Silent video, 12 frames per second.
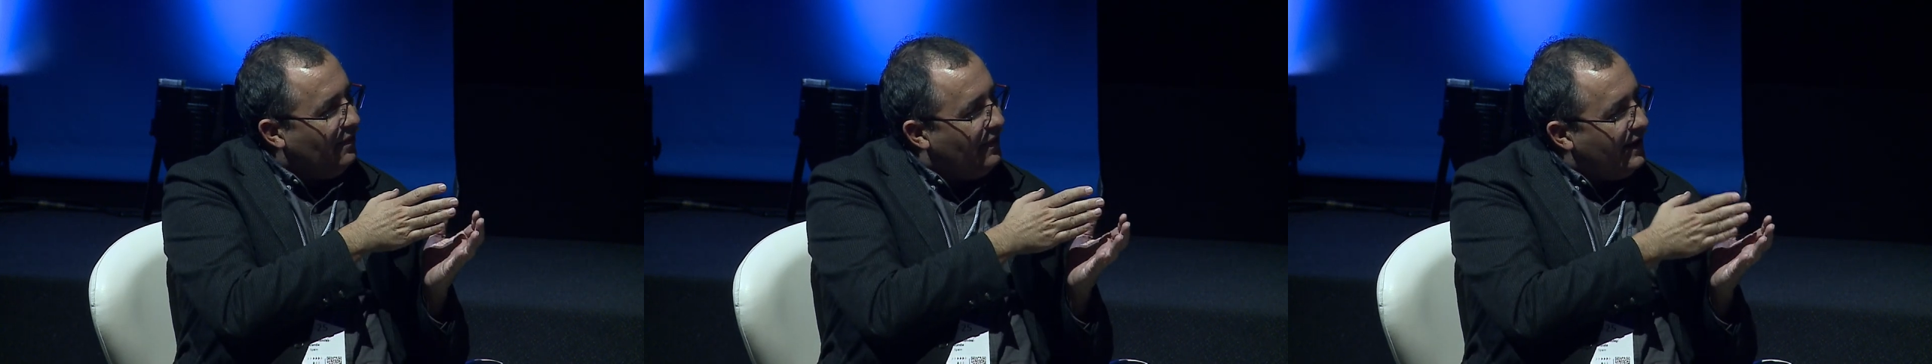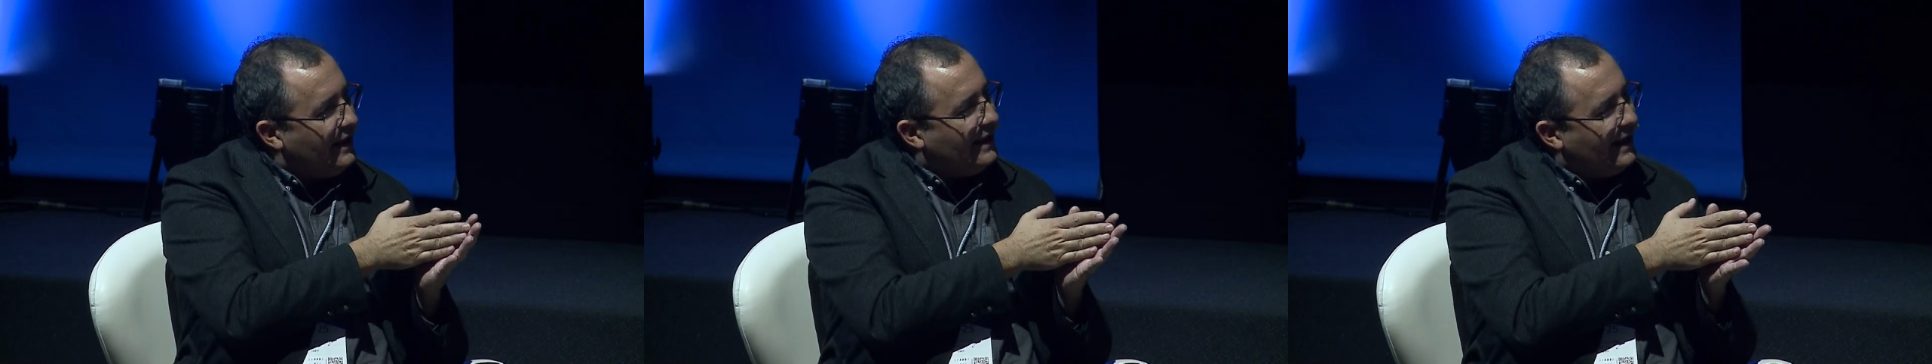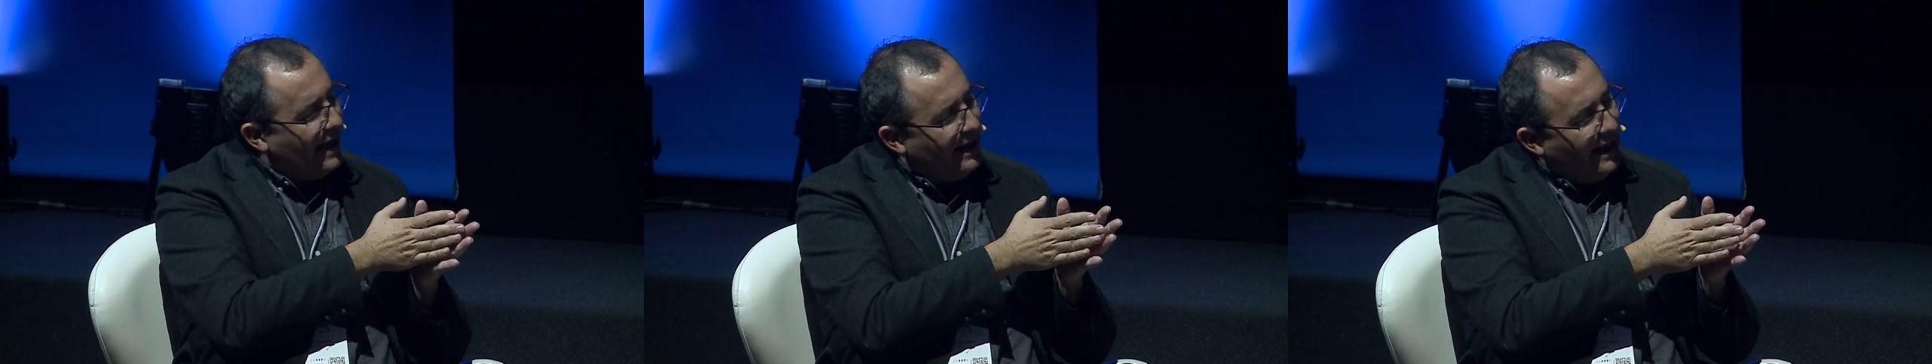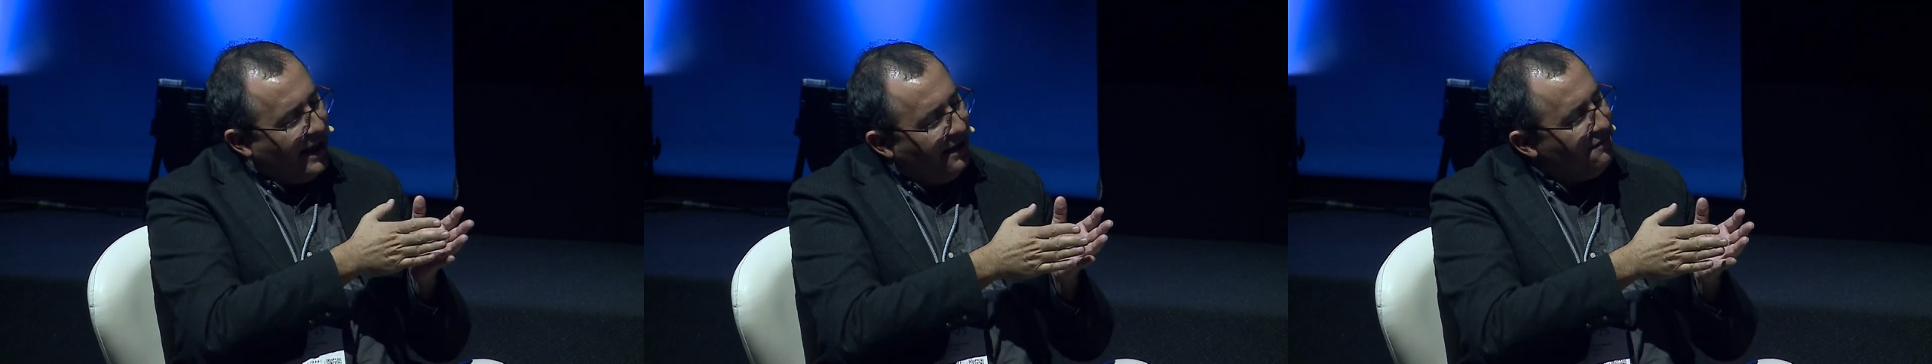they can
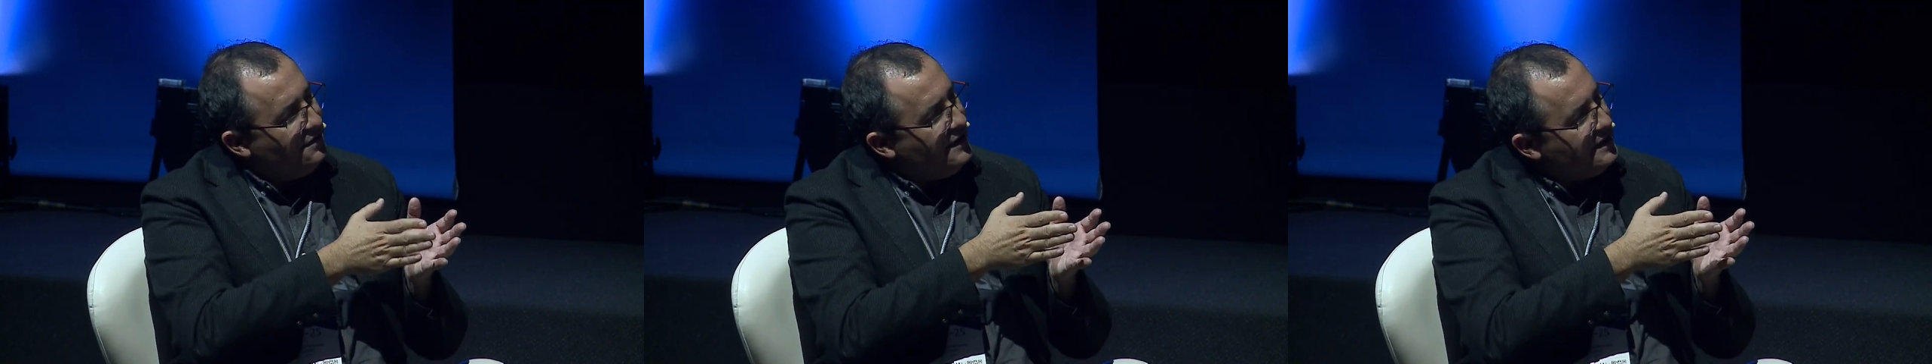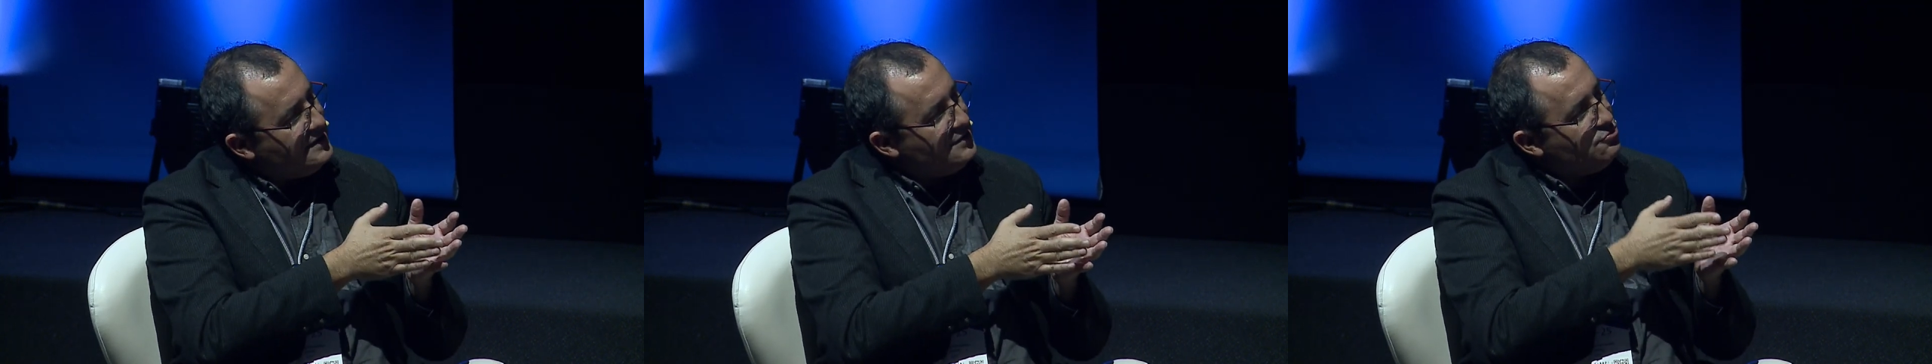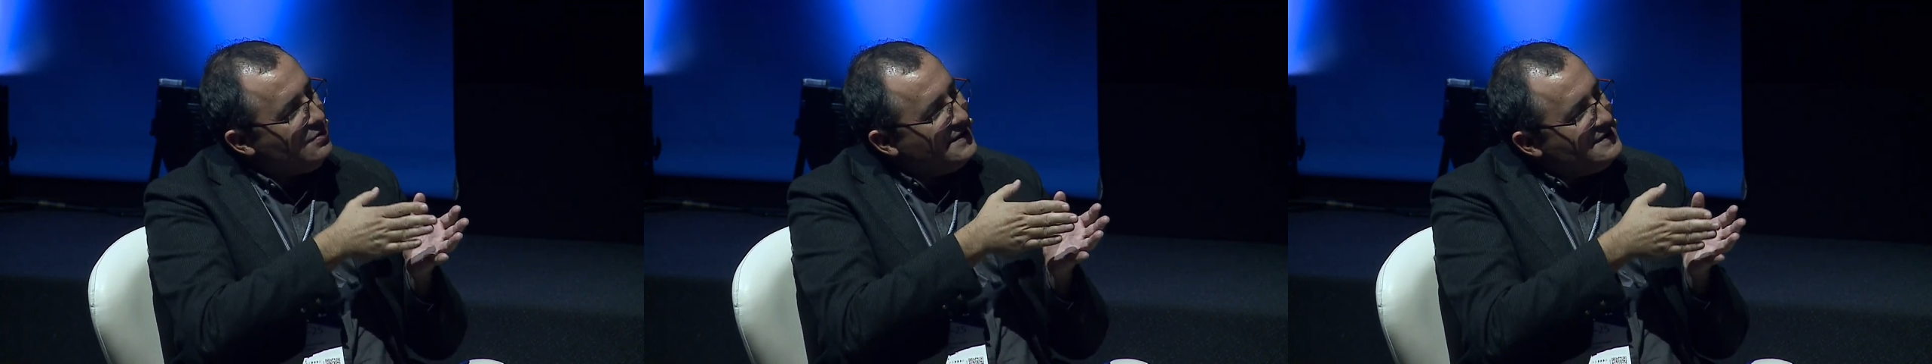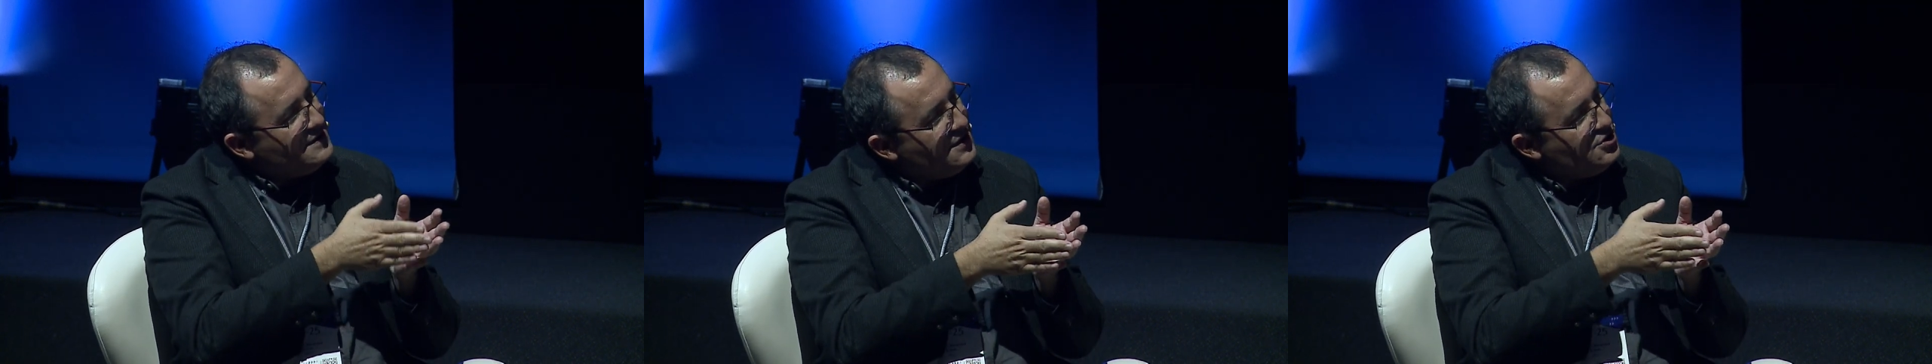have this
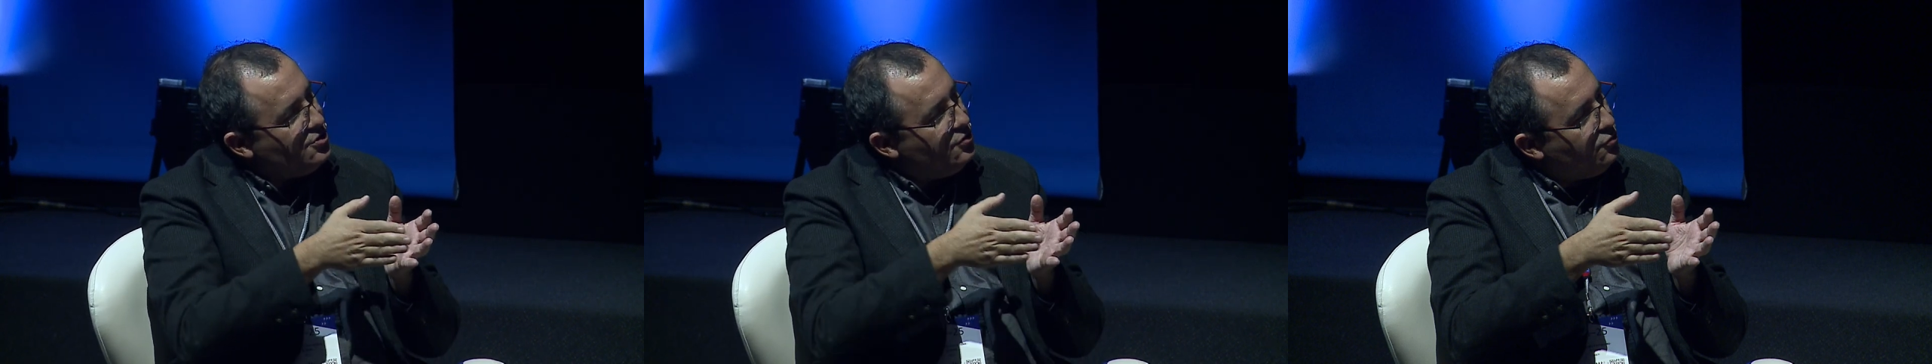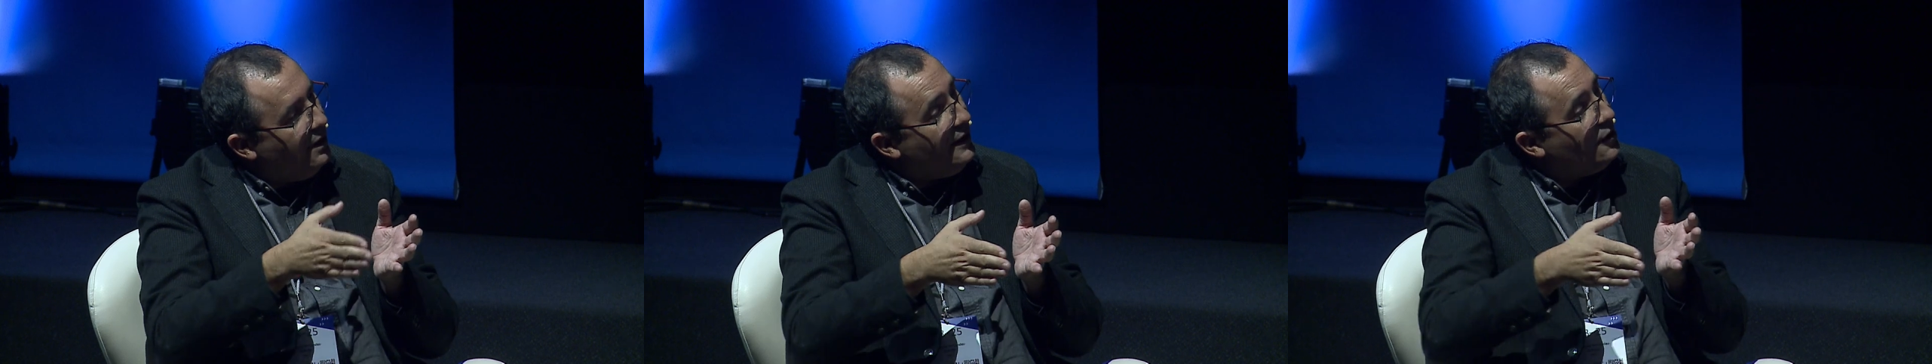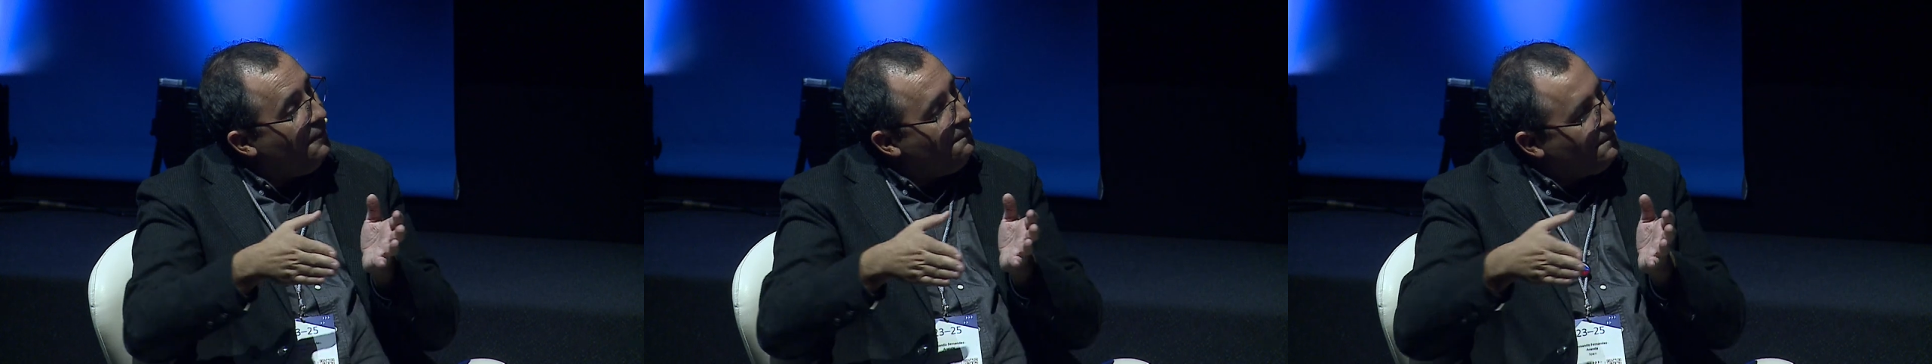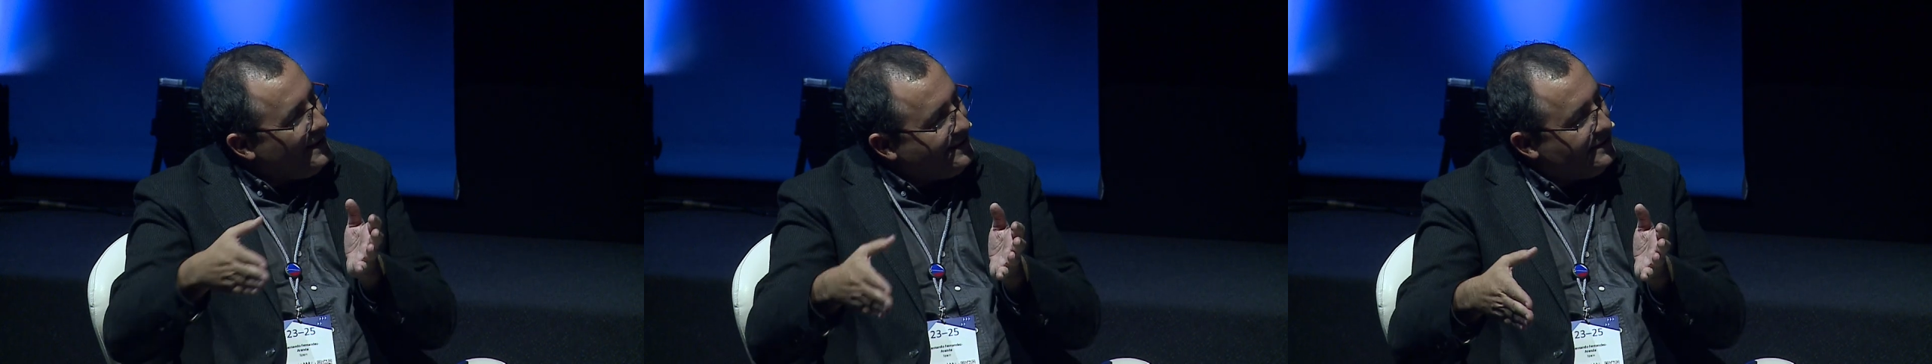transition really
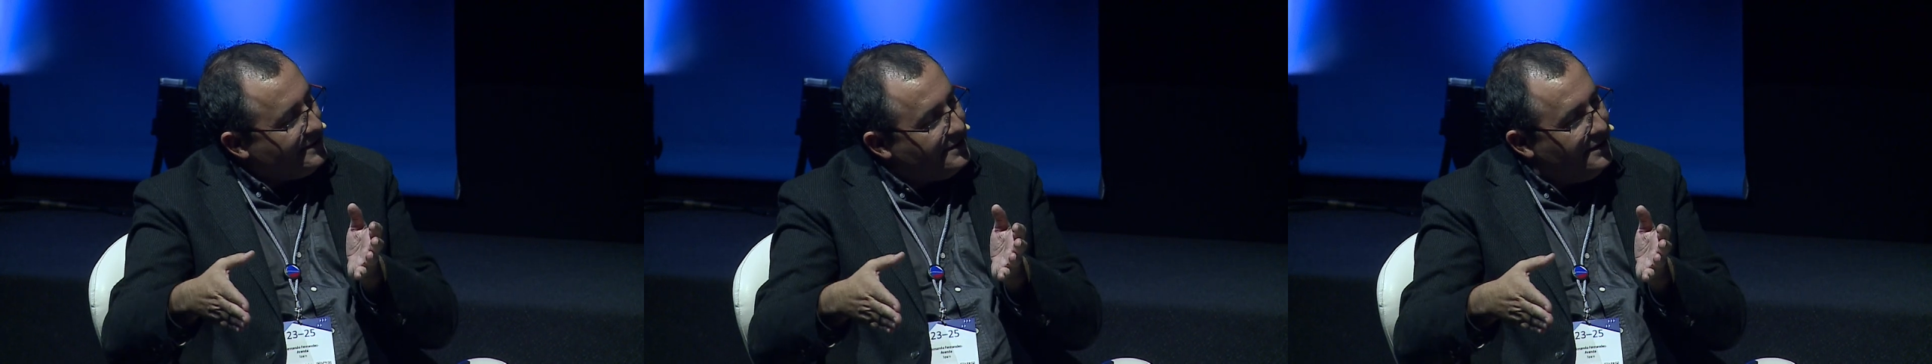completed.